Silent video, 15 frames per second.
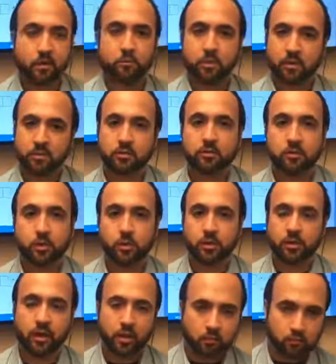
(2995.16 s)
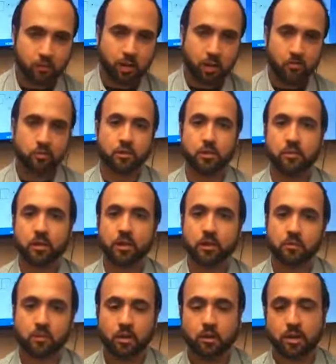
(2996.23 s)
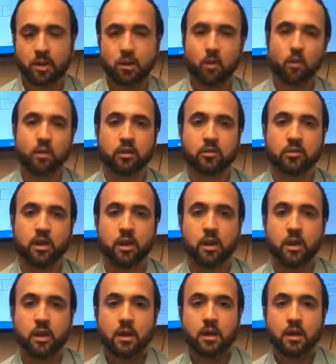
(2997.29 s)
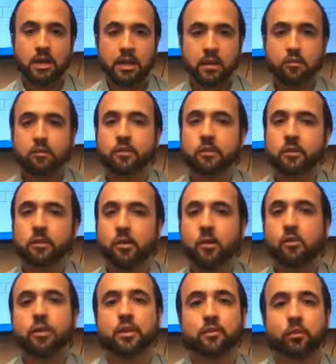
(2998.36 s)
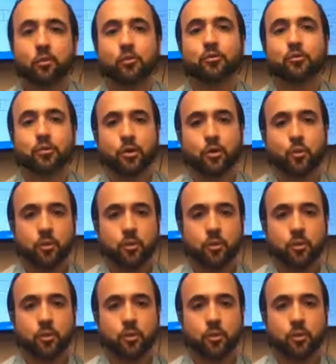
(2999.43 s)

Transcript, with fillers: left because it's 30 days from after they mail, it, mail that notice even though they told you they're